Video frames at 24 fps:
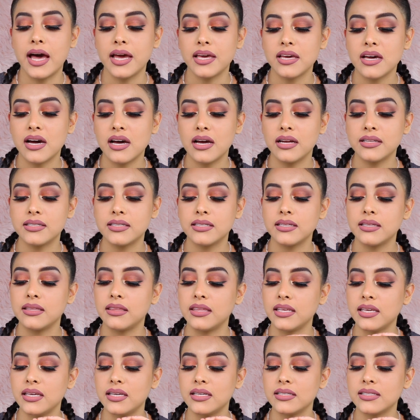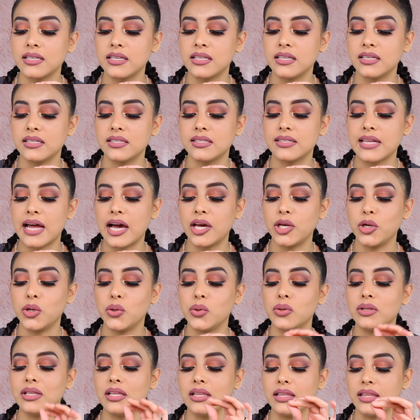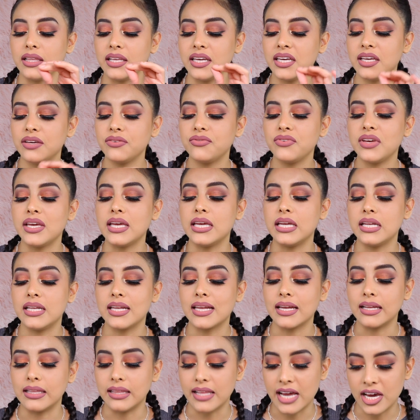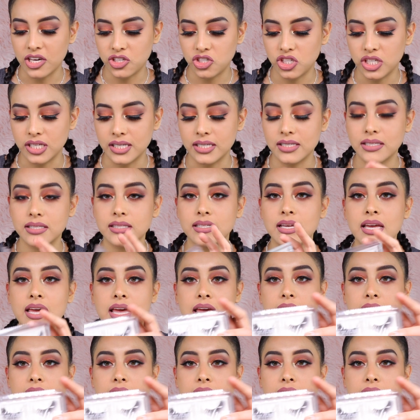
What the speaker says: I got these in the style Live in Lashes,